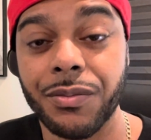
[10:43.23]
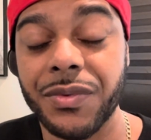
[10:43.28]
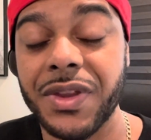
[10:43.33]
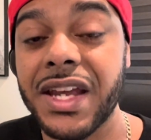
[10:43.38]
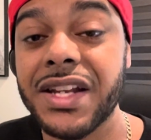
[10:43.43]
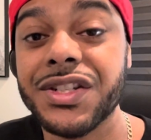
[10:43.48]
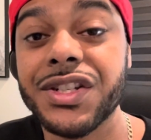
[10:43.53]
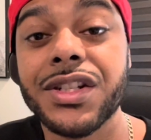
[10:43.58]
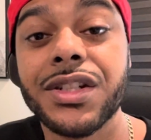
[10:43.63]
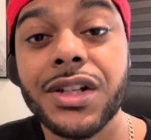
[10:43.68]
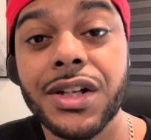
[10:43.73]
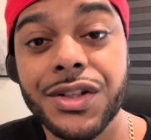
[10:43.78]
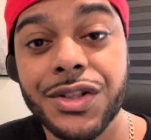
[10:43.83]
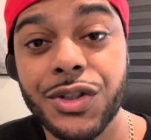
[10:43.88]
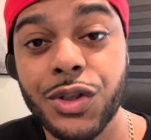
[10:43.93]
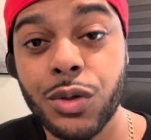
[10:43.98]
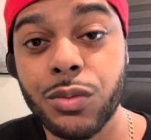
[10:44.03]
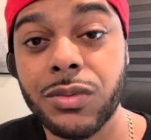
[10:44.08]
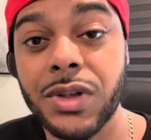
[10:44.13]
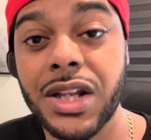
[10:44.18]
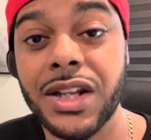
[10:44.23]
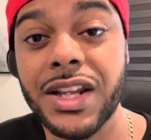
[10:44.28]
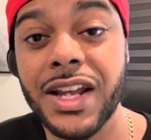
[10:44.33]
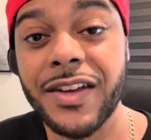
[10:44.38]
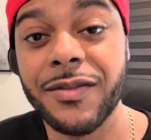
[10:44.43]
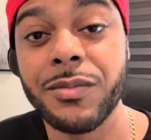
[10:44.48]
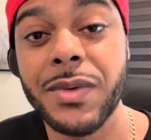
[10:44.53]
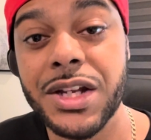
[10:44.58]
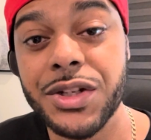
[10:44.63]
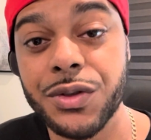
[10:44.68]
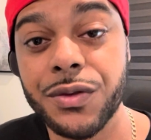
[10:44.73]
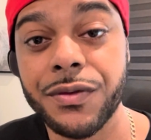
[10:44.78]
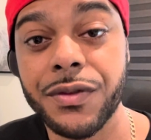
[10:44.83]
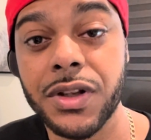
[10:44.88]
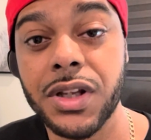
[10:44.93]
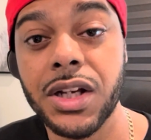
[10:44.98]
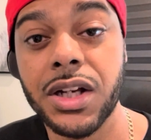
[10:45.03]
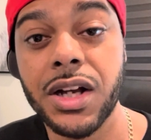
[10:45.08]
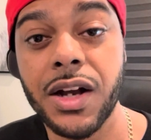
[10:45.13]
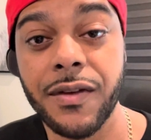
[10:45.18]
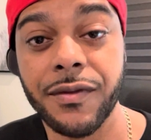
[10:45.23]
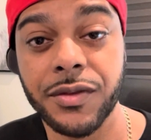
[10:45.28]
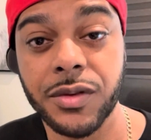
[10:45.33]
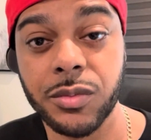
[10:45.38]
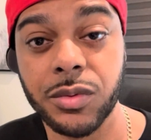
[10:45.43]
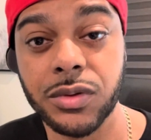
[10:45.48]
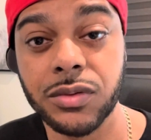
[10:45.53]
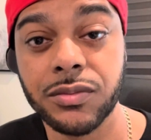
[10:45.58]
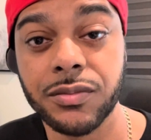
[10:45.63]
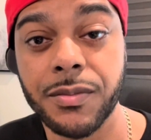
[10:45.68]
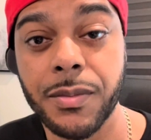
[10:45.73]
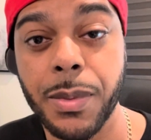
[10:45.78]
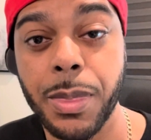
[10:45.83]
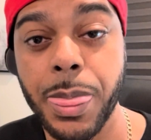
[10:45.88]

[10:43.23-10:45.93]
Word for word: They just assume that they've made you feel uncomfortable